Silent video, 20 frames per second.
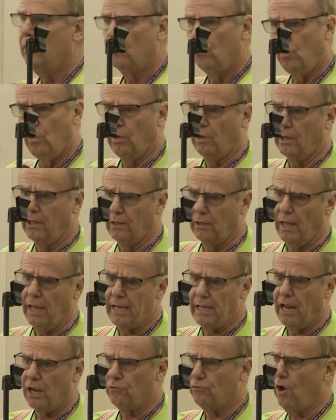We're a little
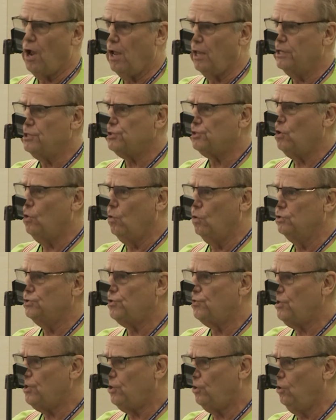late on rally school,
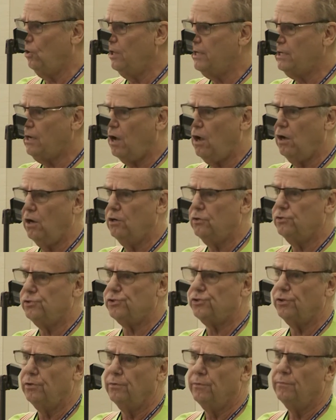so the early
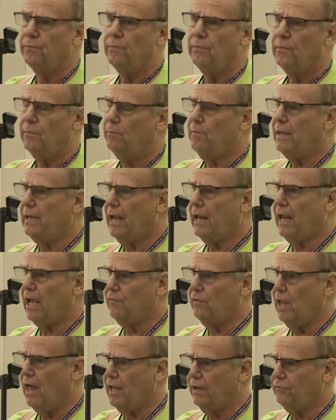cars may not
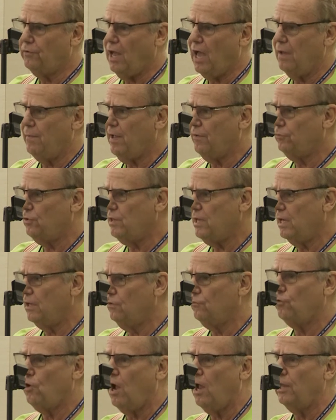have a lot of time after the end
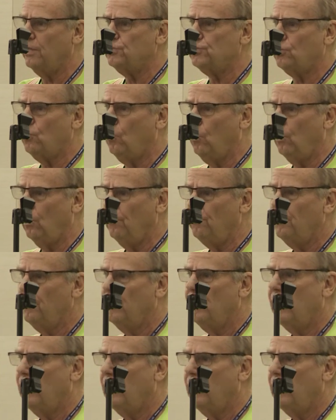of rally school.